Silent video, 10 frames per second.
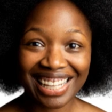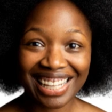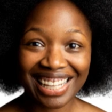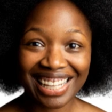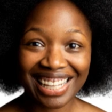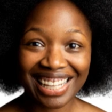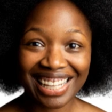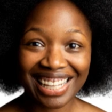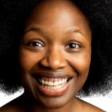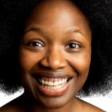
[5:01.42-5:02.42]

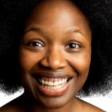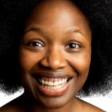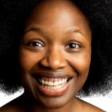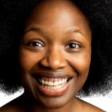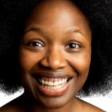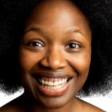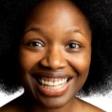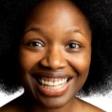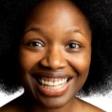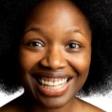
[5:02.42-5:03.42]

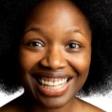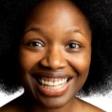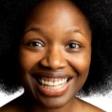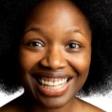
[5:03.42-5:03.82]
[no speech]